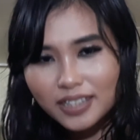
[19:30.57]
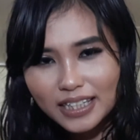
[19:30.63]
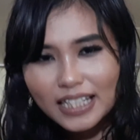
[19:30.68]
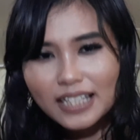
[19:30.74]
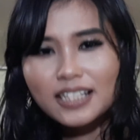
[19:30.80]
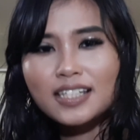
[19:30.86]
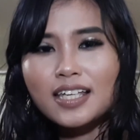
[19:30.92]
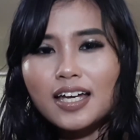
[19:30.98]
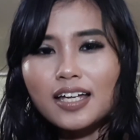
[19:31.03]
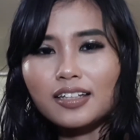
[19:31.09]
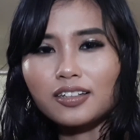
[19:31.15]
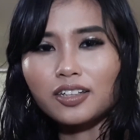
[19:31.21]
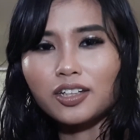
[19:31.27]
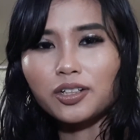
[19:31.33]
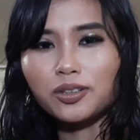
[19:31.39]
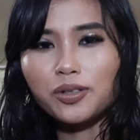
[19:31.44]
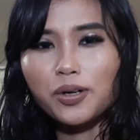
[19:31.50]

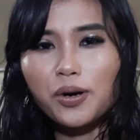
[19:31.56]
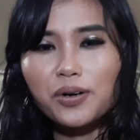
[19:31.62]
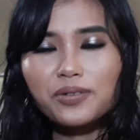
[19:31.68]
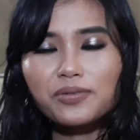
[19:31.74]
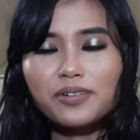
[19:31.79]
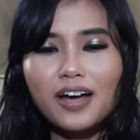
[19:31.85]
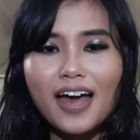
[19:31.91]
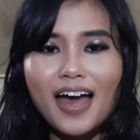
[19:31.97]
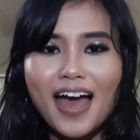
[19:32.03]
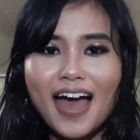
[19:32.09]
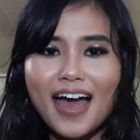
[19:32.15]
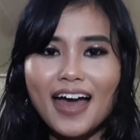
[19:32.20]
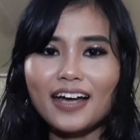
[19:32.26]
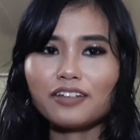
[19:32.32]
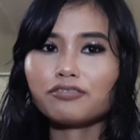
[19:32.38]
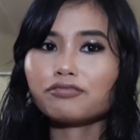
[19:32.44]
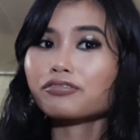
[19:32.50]
decent, you know?
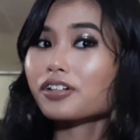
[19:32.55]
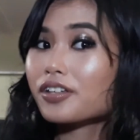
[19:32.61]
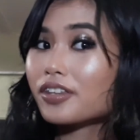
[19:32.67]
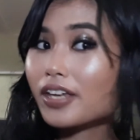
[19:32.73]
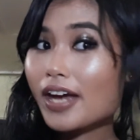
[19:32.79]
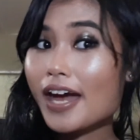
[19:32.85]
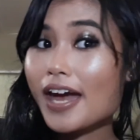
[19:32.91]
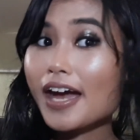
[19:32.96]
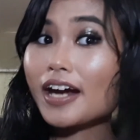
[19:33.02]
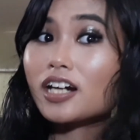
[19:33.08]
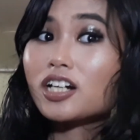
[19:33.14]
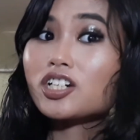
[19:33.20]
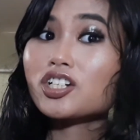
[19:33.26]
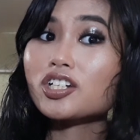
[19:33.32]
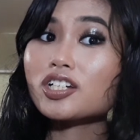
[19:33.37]
And for the hair,